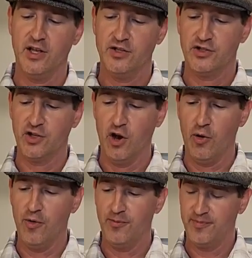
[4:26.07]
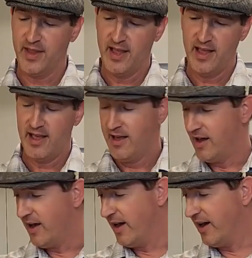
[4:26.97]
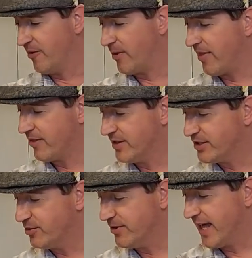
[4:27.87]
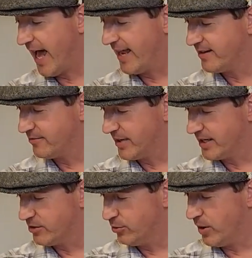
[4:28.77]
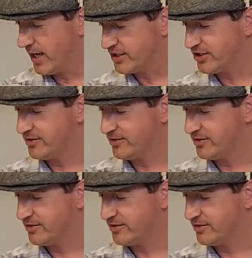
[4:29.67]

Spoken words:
So rather than do that, make you watch